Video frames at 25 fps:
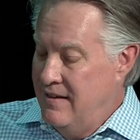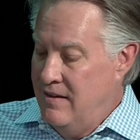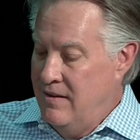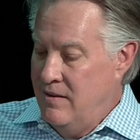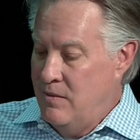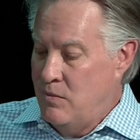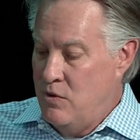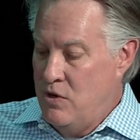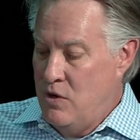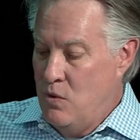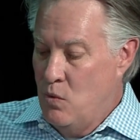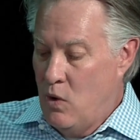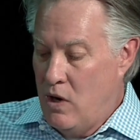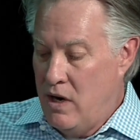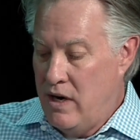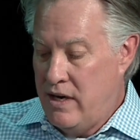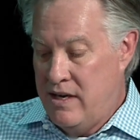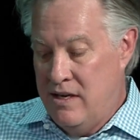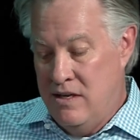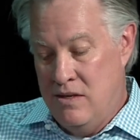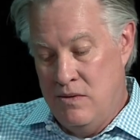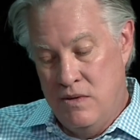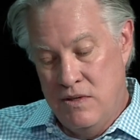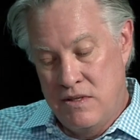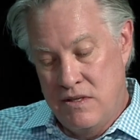When you walk
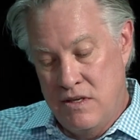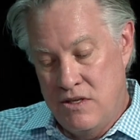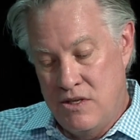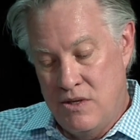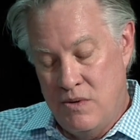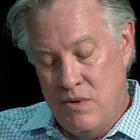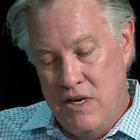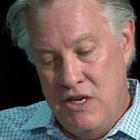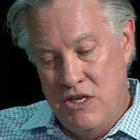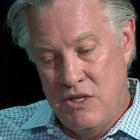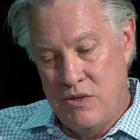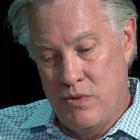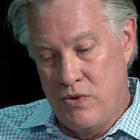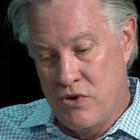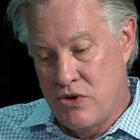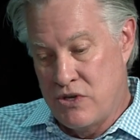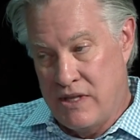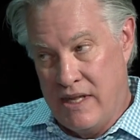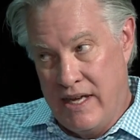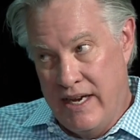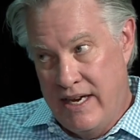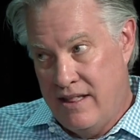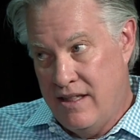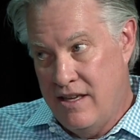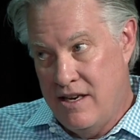into a situation where there's
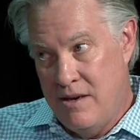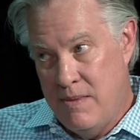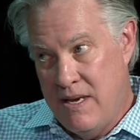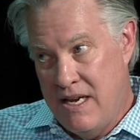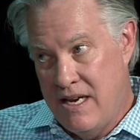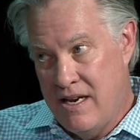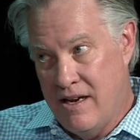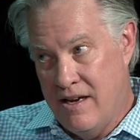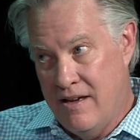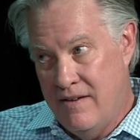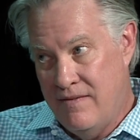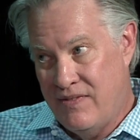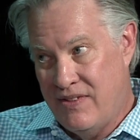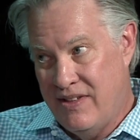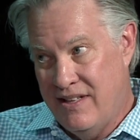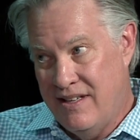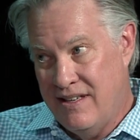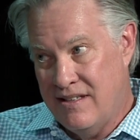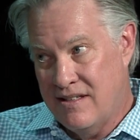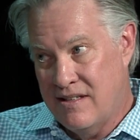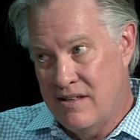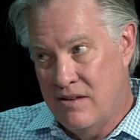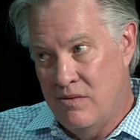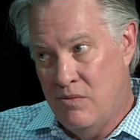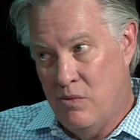likely to be
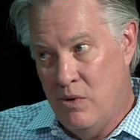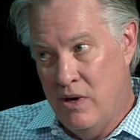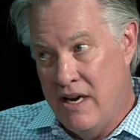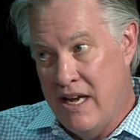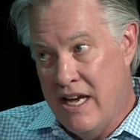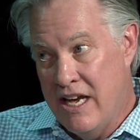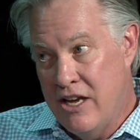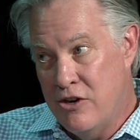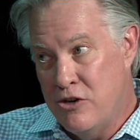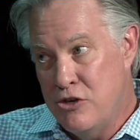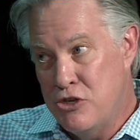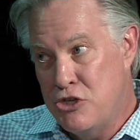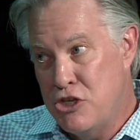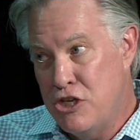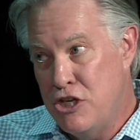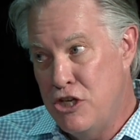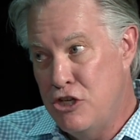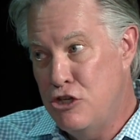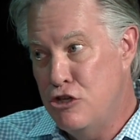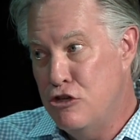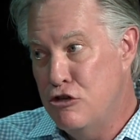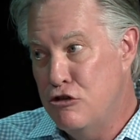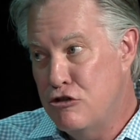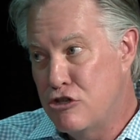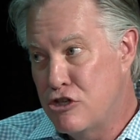conflict, what energy
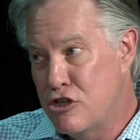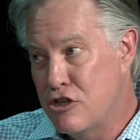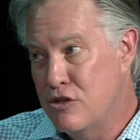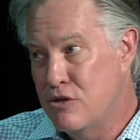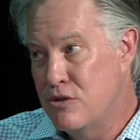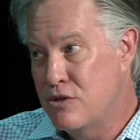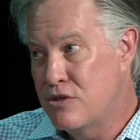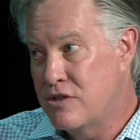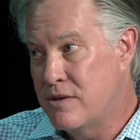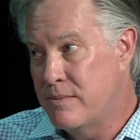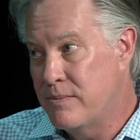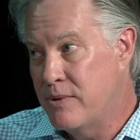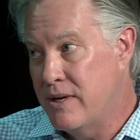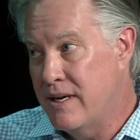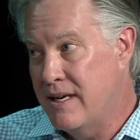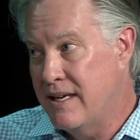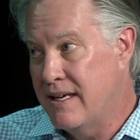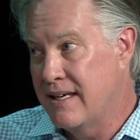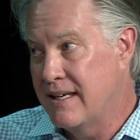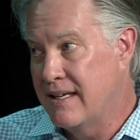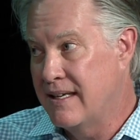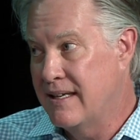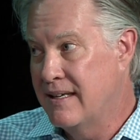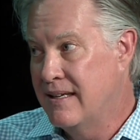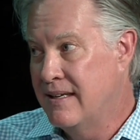do you choose to
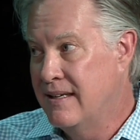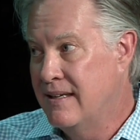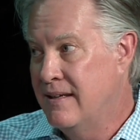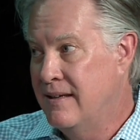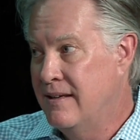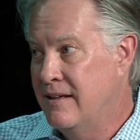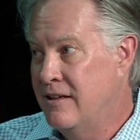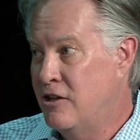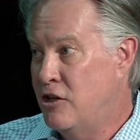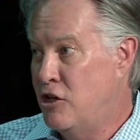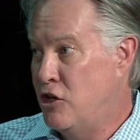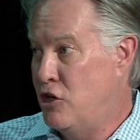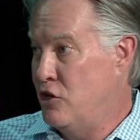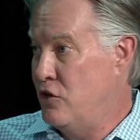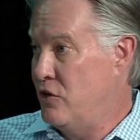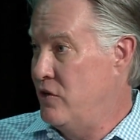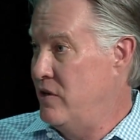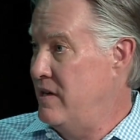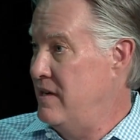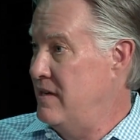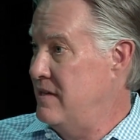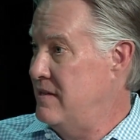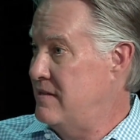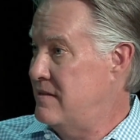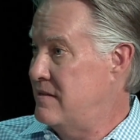bring?
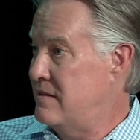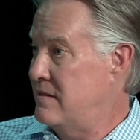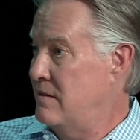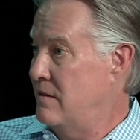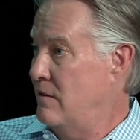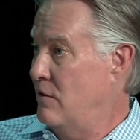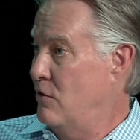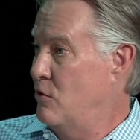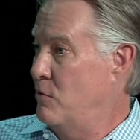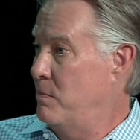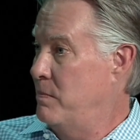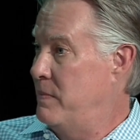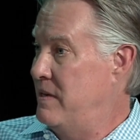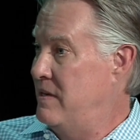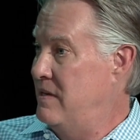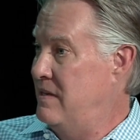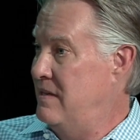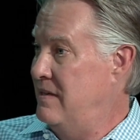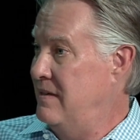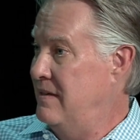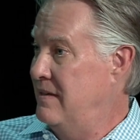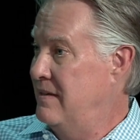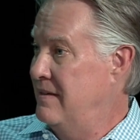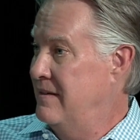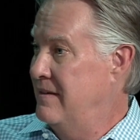Curious,
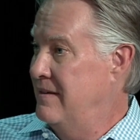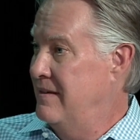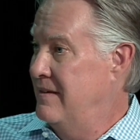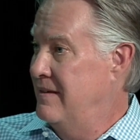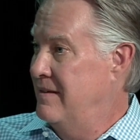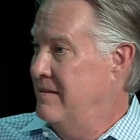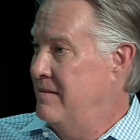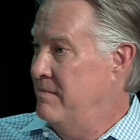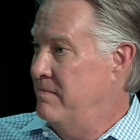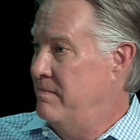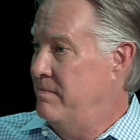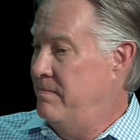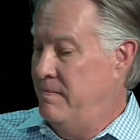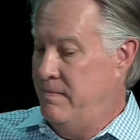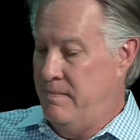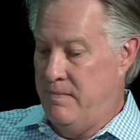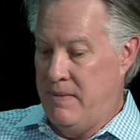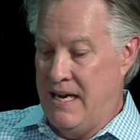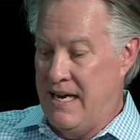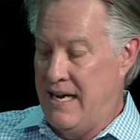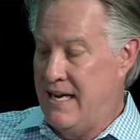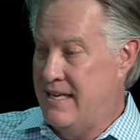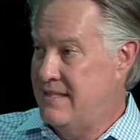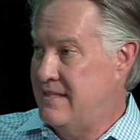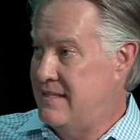open,
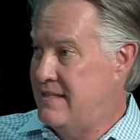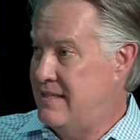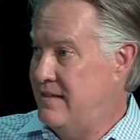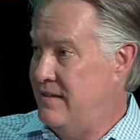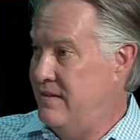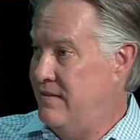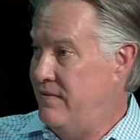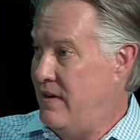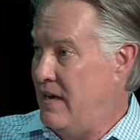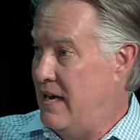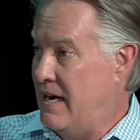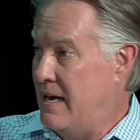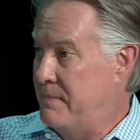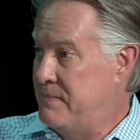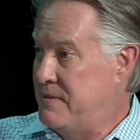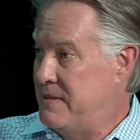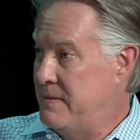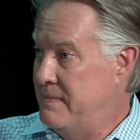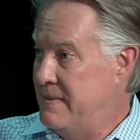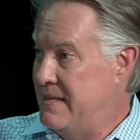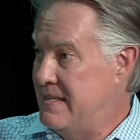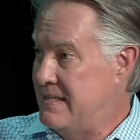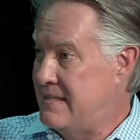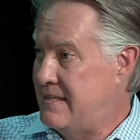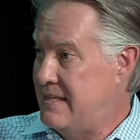positive,
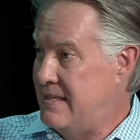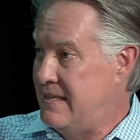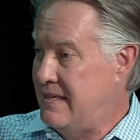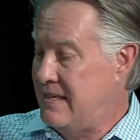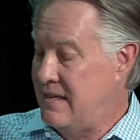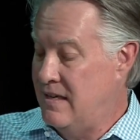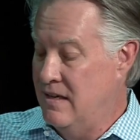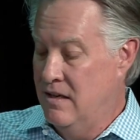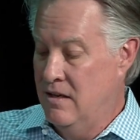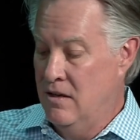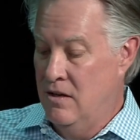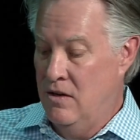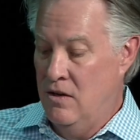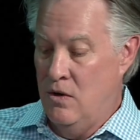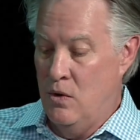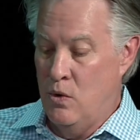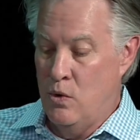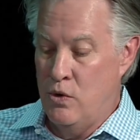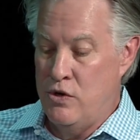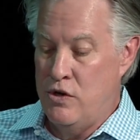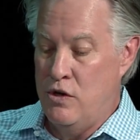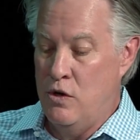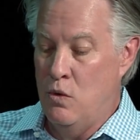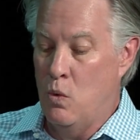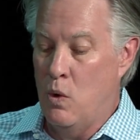optimistic, or
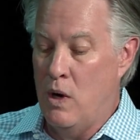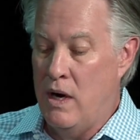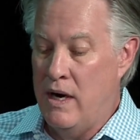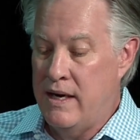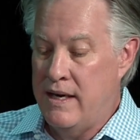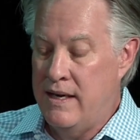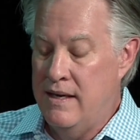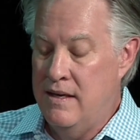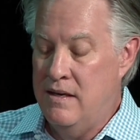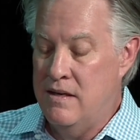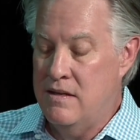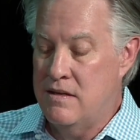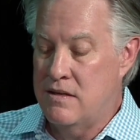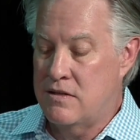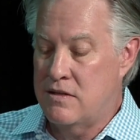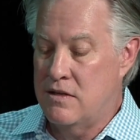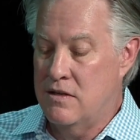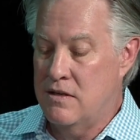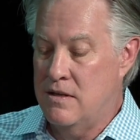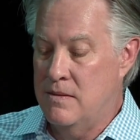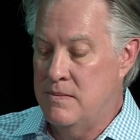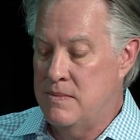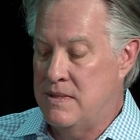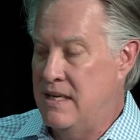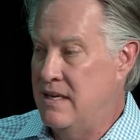do you walk into the
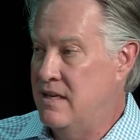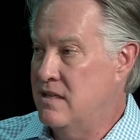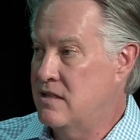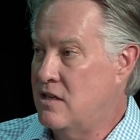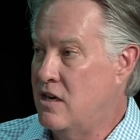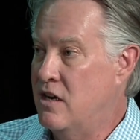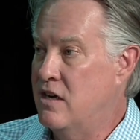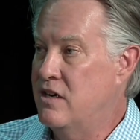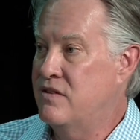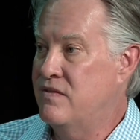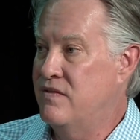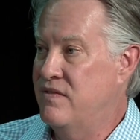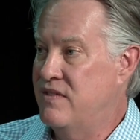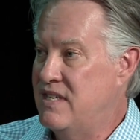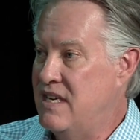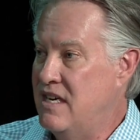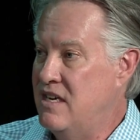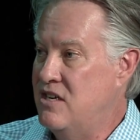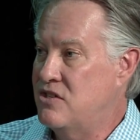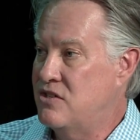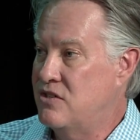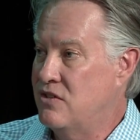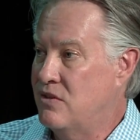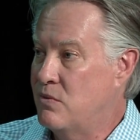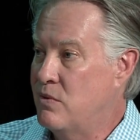circumstance
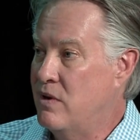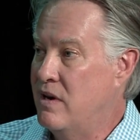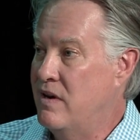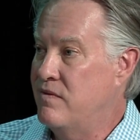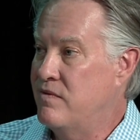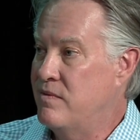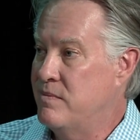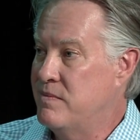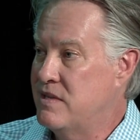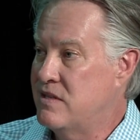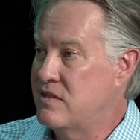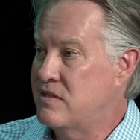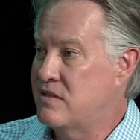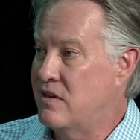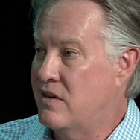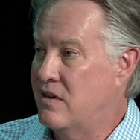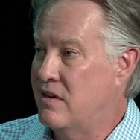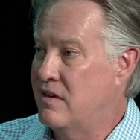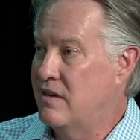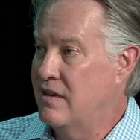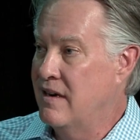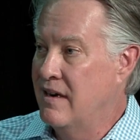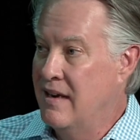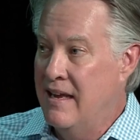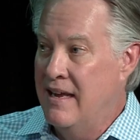confrontational right from the
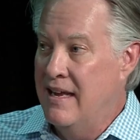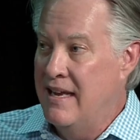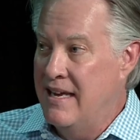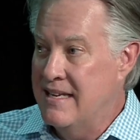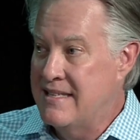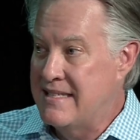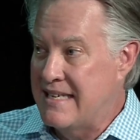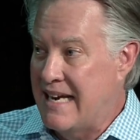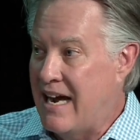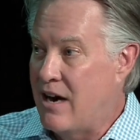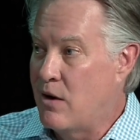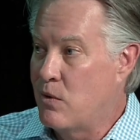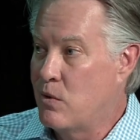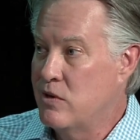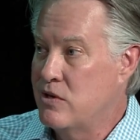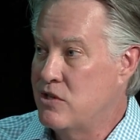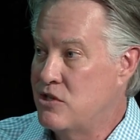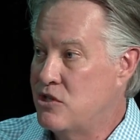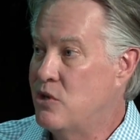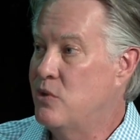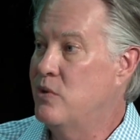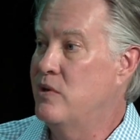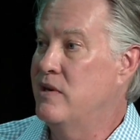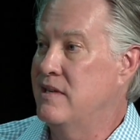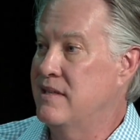start? It's our
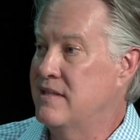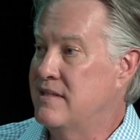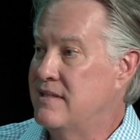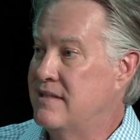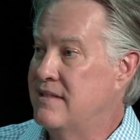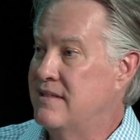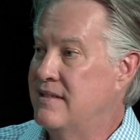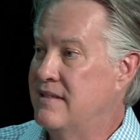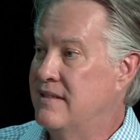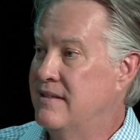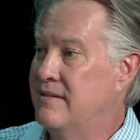choice.